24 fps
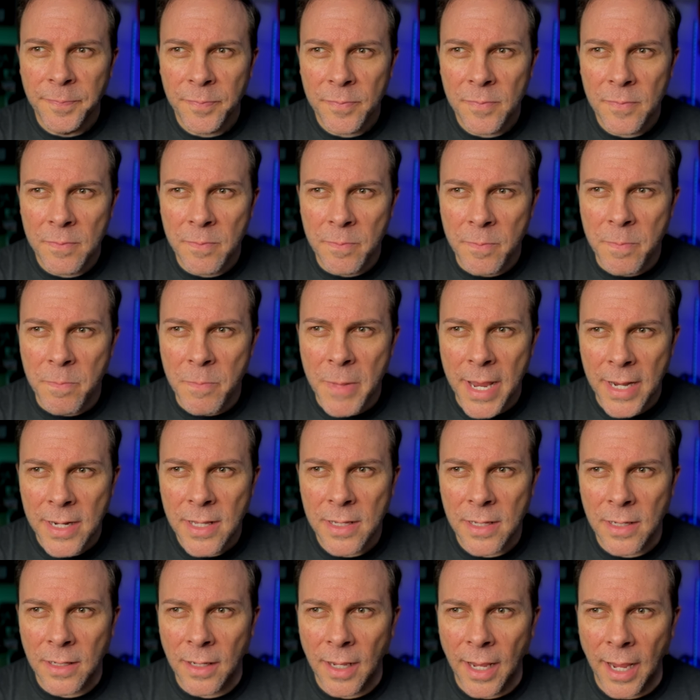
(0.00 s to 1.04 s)

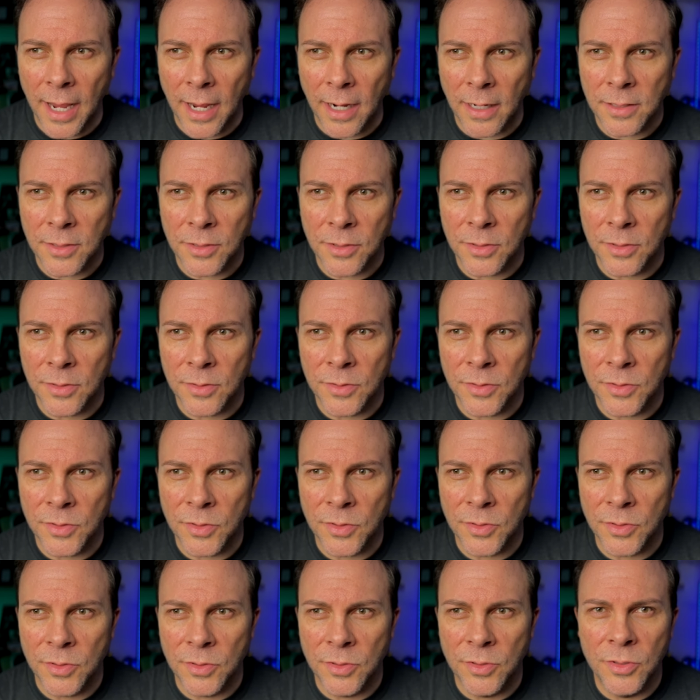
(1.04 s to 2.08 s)
many
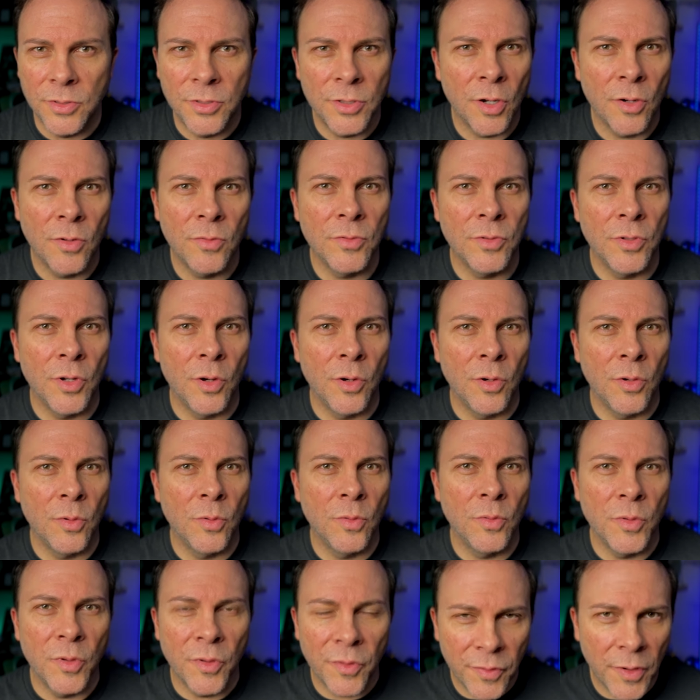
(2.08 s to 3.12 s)
actors don't
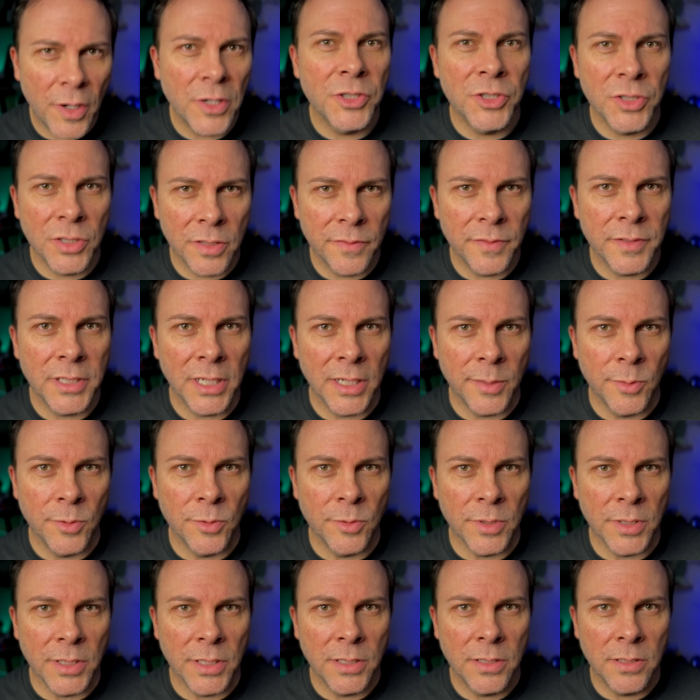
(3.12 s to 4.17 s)
know the function of a table
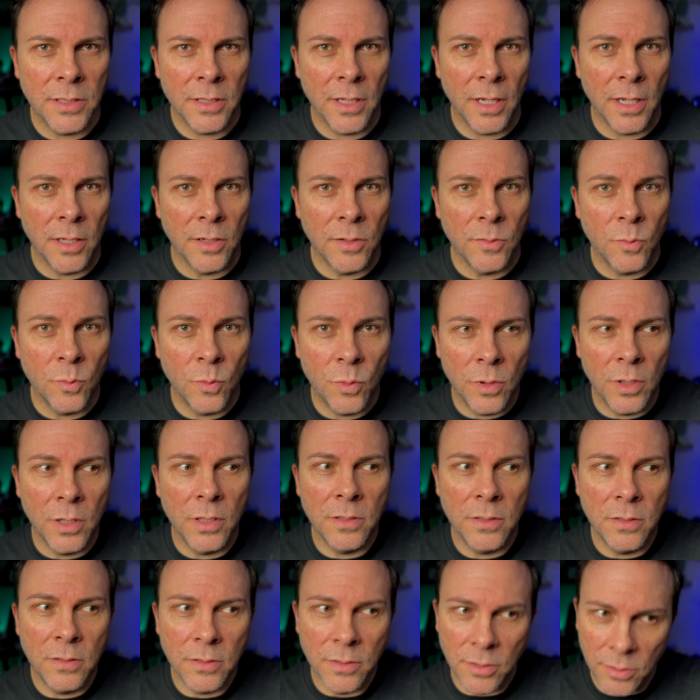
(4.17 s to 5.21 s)
read and
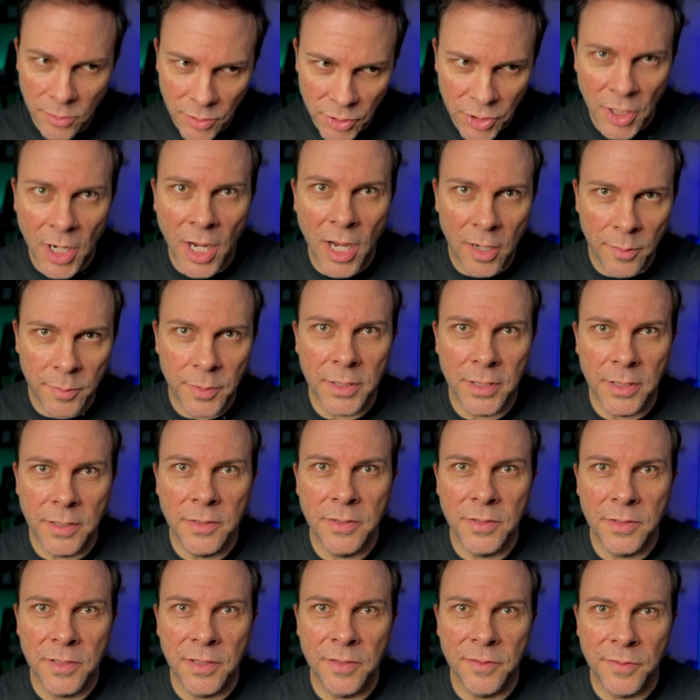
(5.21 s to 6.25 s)
what your job
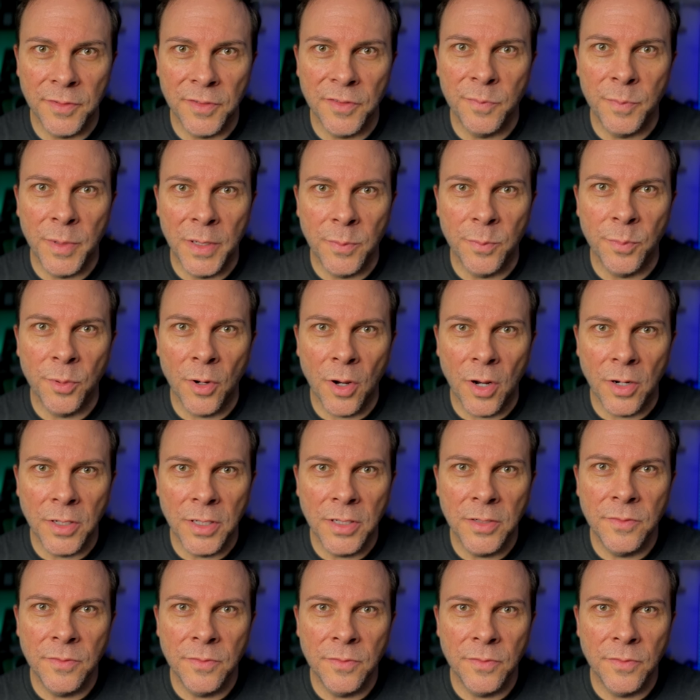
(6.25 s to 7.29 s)
is if you've been brought
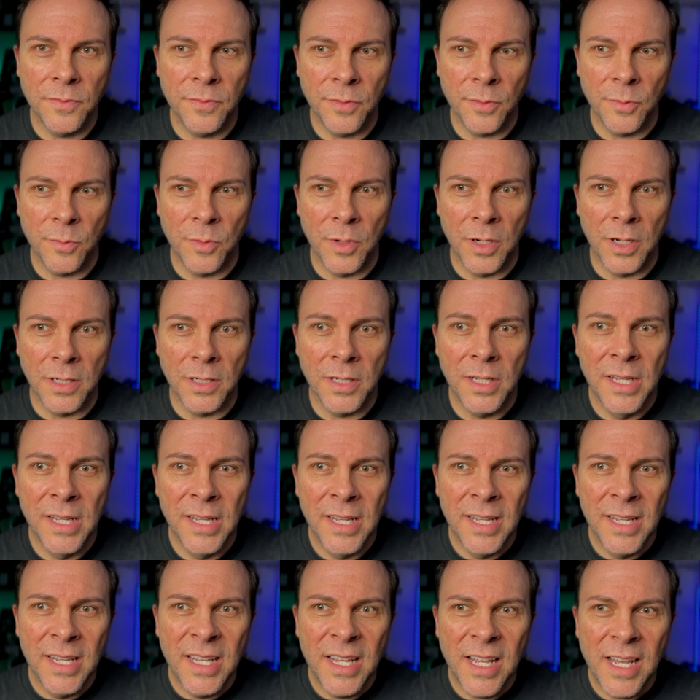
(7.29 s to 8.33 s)
in for one.
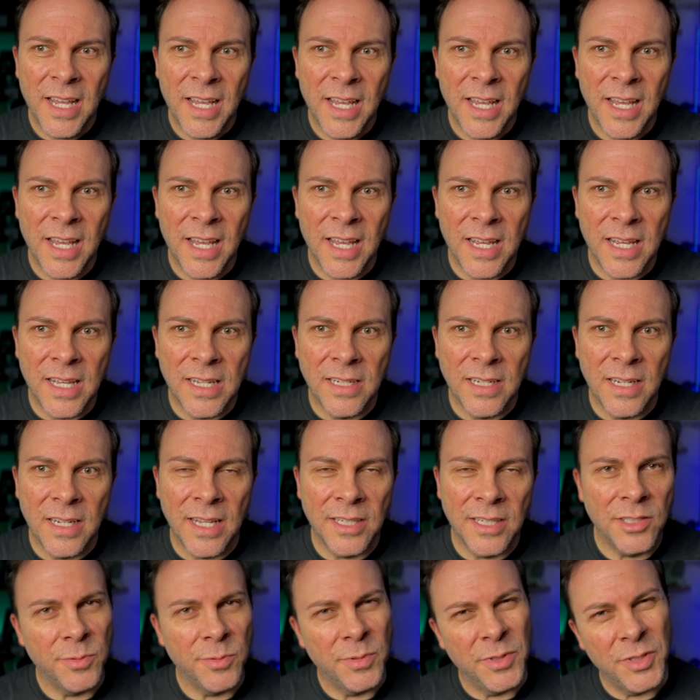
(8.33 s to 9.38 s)
And
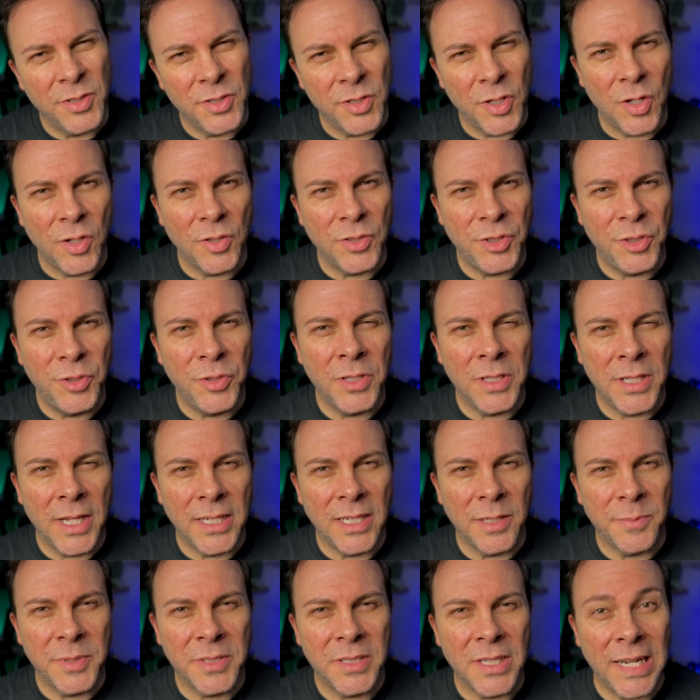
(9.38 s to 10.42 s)
as a result, you could end
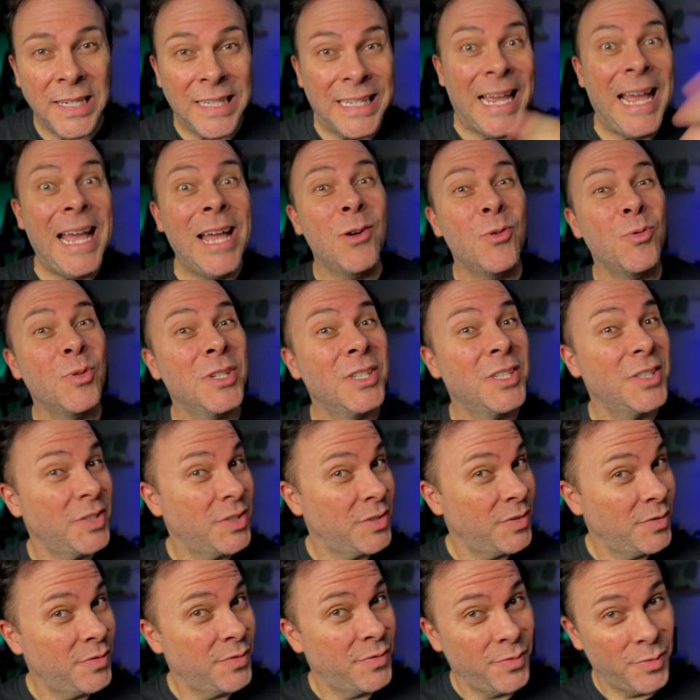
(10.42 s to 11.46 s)
up standing out
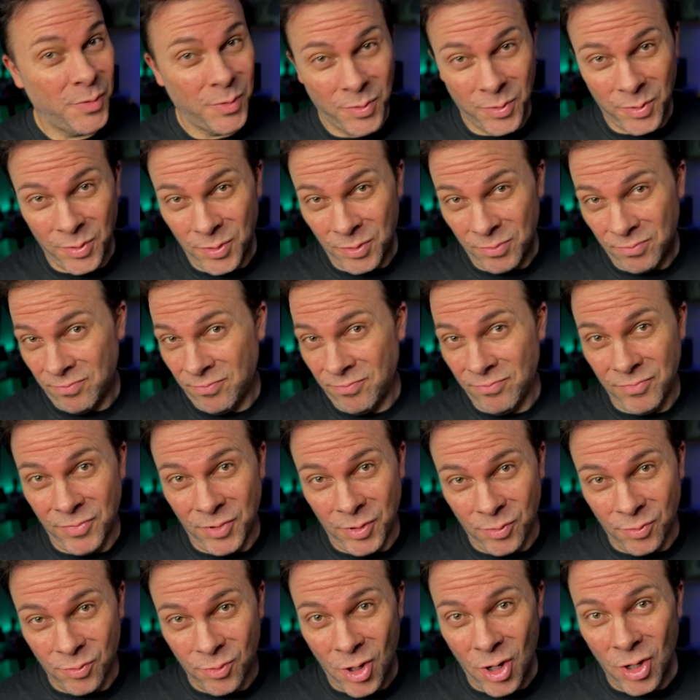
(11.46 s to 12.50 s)
for the
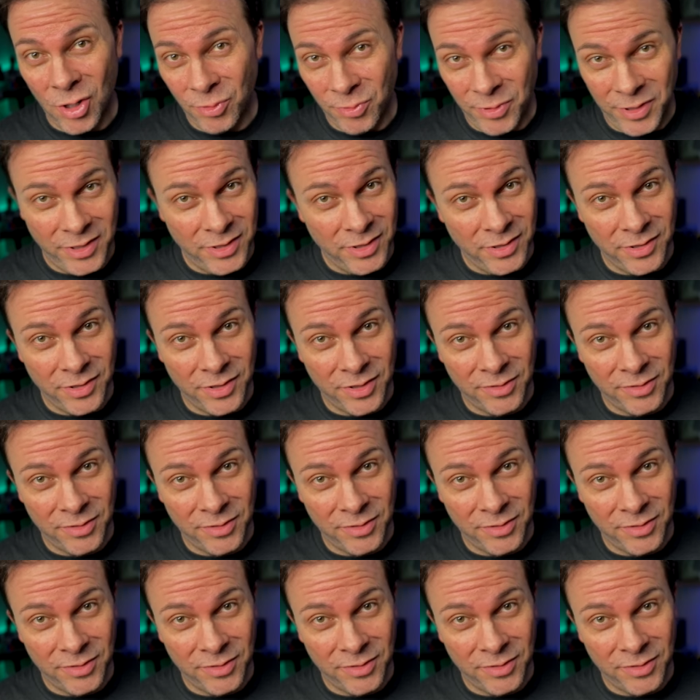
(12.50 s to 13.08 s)
wrong reasons.